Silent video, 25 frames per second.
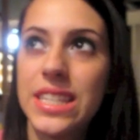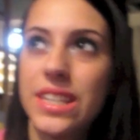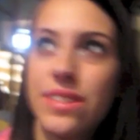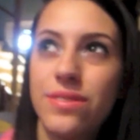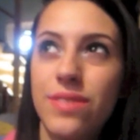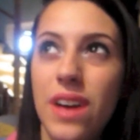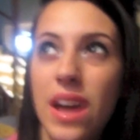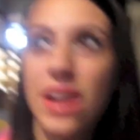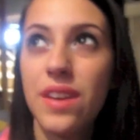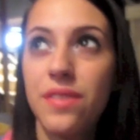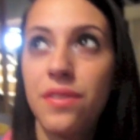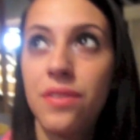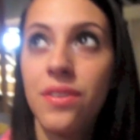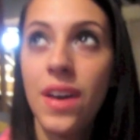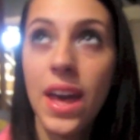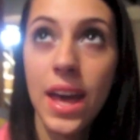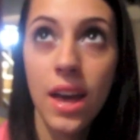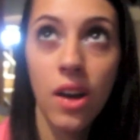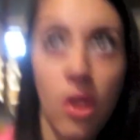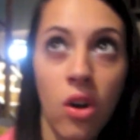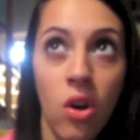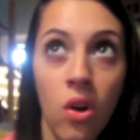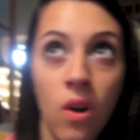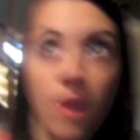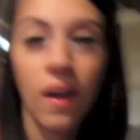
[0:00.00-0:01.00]
If I
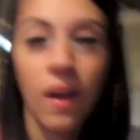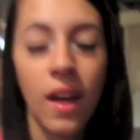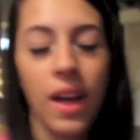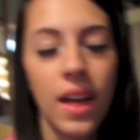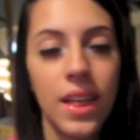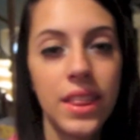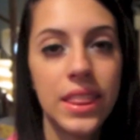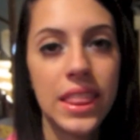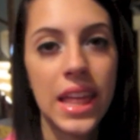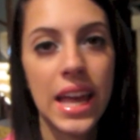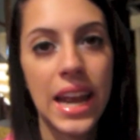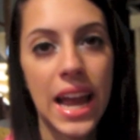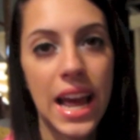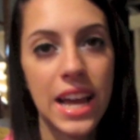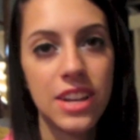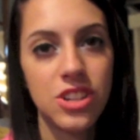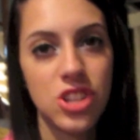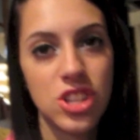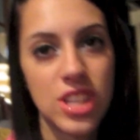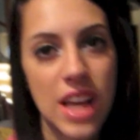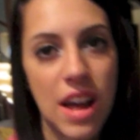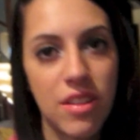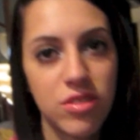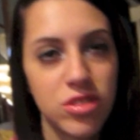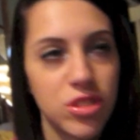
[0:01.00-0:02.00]
fail, then I
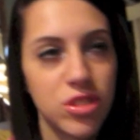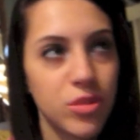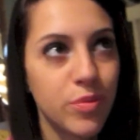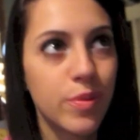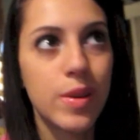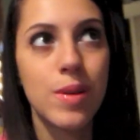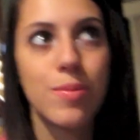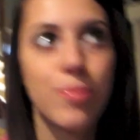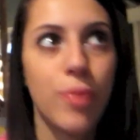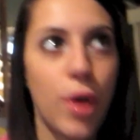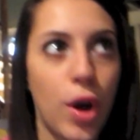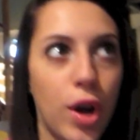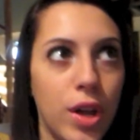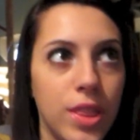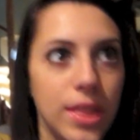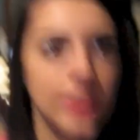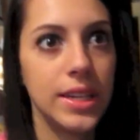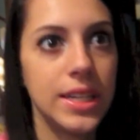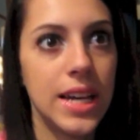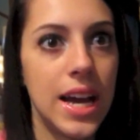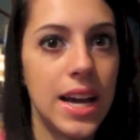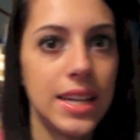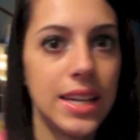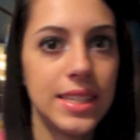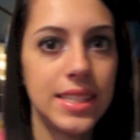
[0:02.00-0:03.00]
just have to rebook the
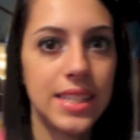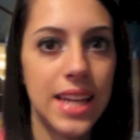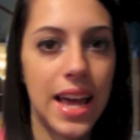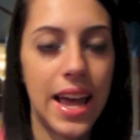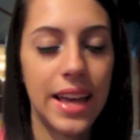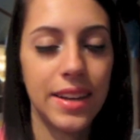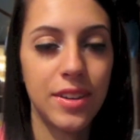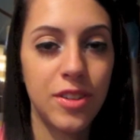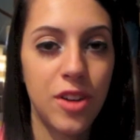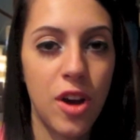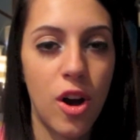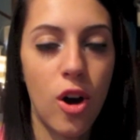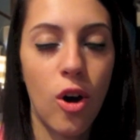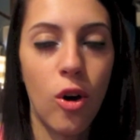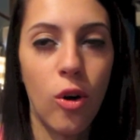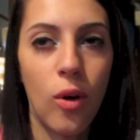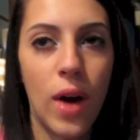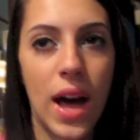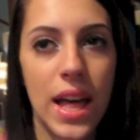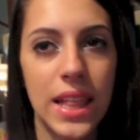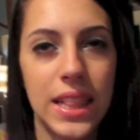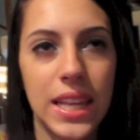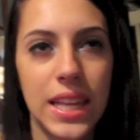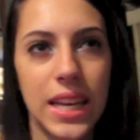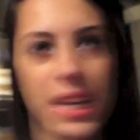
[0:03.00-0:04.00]
test and go,
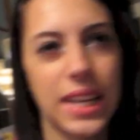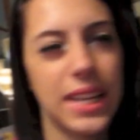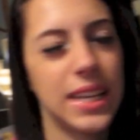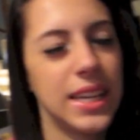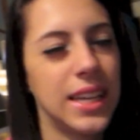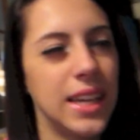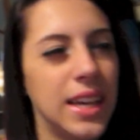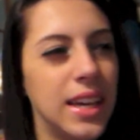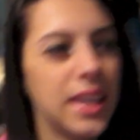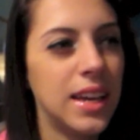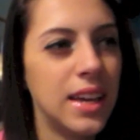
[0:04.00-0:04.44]
I think,